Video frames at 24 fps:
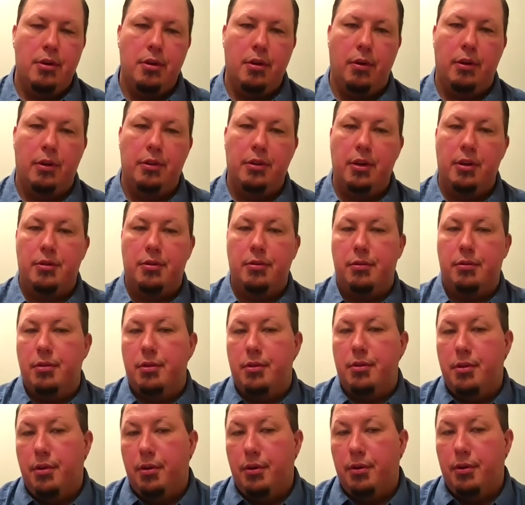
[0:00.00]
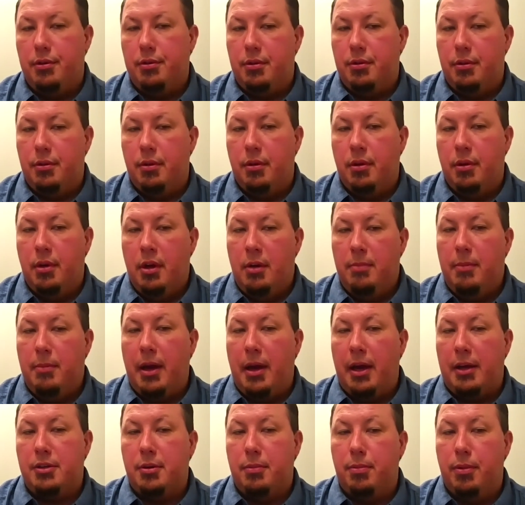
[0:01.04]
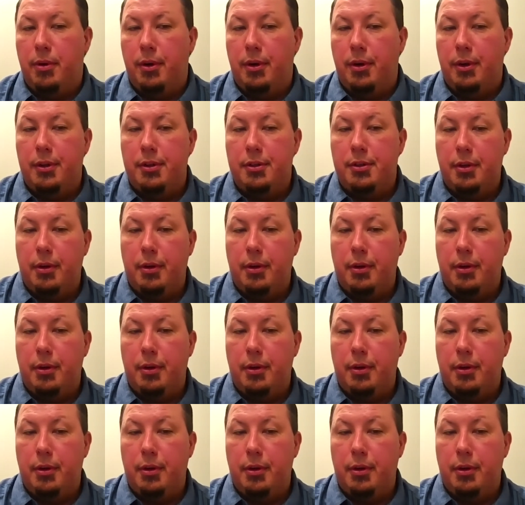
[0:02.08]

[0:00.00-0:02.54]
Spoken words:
additional 2 years to the Master Apprentice.